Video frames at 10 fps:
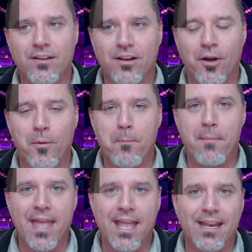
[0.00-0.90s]
you know,
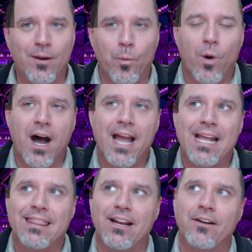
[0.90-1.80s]
men and
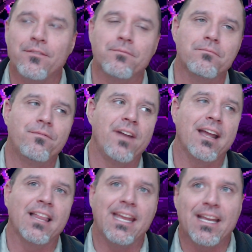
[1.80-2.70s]
why they're
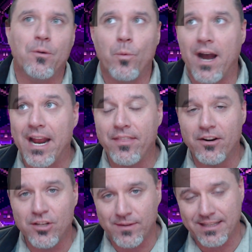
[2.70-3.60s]
failing and why
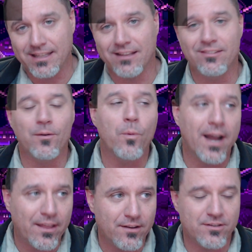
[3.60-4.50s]
they're doing this and
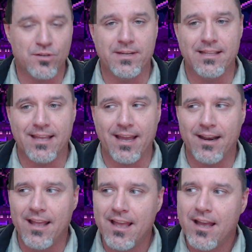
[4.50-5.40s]
why they're doing
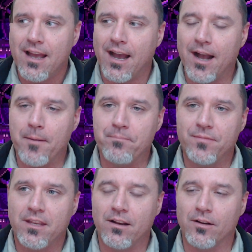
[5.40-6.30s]
that.
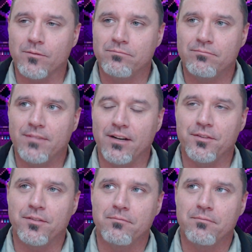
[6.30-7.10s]
You know, there's